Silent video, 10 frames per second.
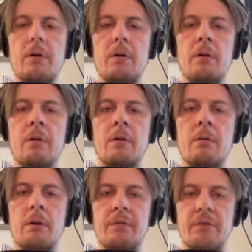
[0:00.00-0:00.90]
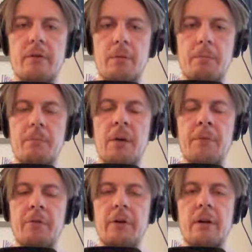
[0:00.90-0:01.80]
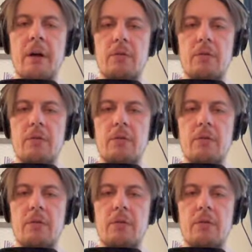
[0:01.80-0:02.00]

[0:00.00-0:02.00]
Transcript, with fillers: uh, SDRAM memory.